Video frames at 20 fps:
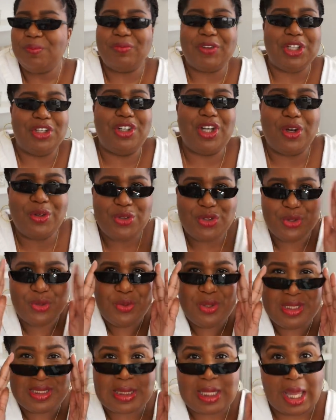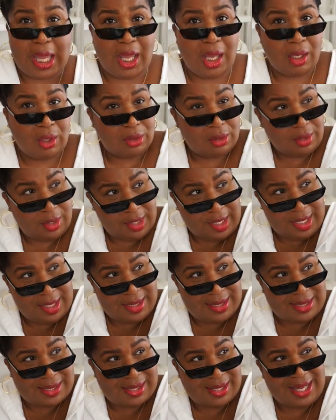you know, dude is like
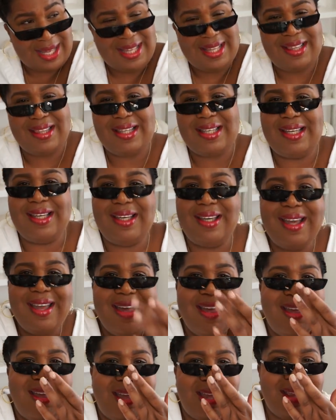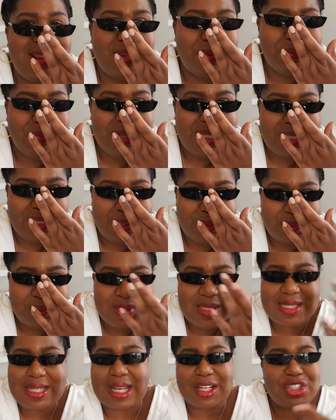this in the, in the meme
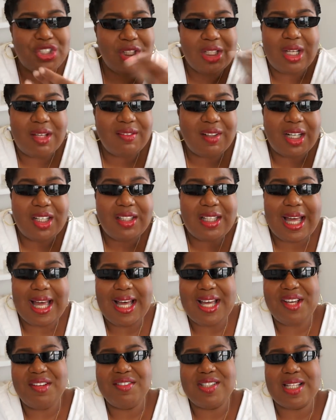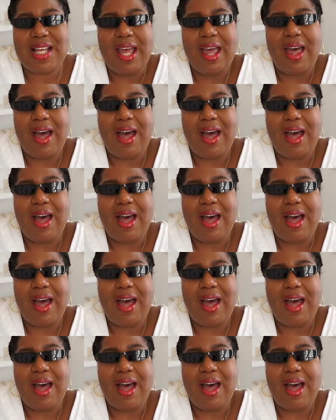section of our lives.